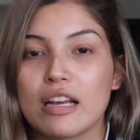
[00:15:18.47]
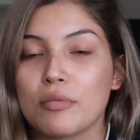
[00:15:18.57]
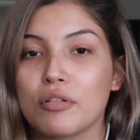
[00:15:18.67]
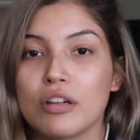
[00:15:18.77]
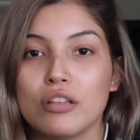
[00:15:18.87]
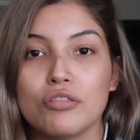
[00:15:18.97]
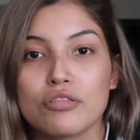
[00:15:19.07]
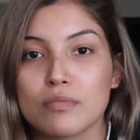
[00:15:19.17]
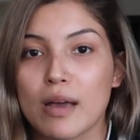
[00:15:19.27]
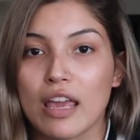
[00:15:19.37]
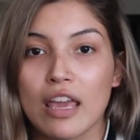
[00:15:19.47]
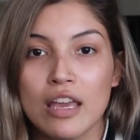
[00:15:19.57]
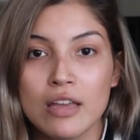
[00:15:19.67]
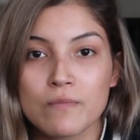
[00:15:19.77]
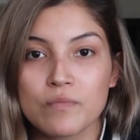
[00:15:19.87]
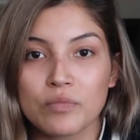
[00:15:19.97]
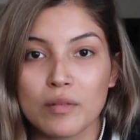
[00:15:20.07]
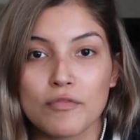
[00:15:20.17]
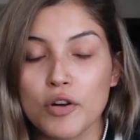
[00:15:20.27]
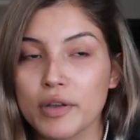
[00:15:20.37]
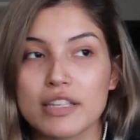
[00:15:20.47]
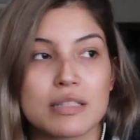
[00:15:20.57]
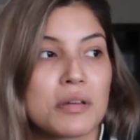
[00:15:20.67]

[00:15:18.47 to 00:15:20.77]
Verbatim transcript: I'm gonna lose my focus.